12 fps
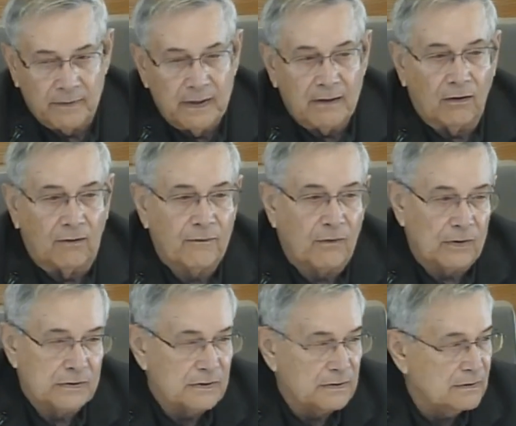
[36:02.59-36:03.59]
golf
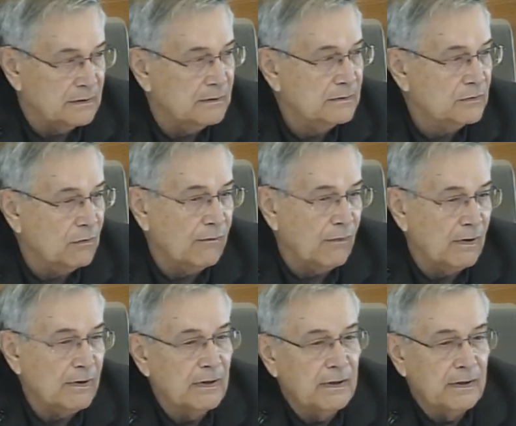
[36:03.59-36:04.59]
courses and so forth.
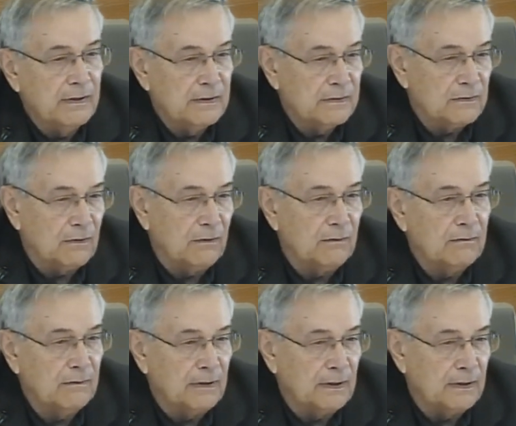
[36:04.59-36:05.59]
So
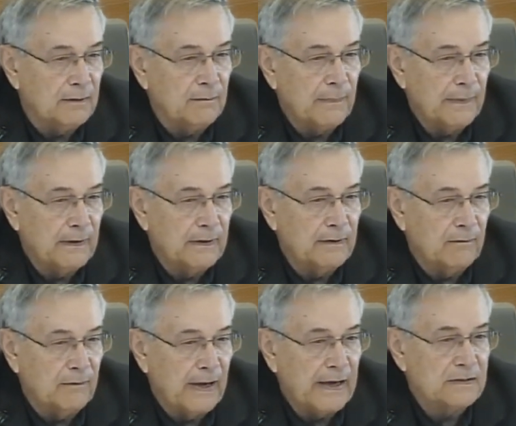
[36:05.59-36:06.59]

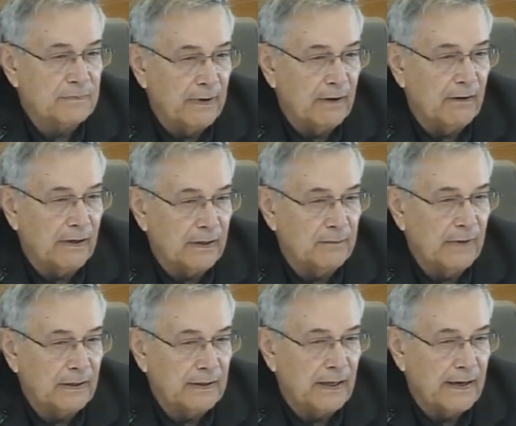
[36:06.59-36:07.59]
as mayor, I can
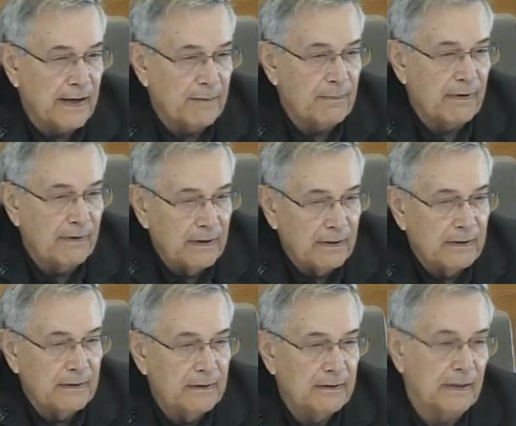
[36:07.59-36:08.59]
make that happen.
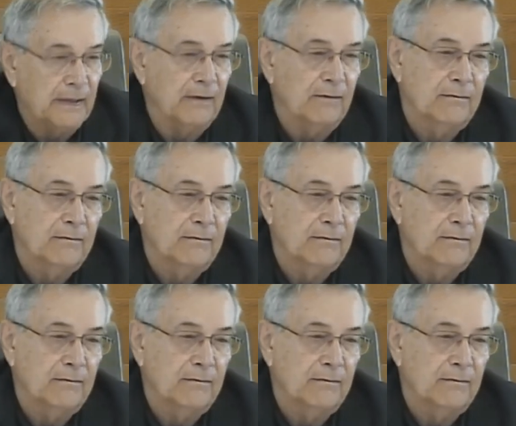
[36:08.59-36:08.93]
Thank you.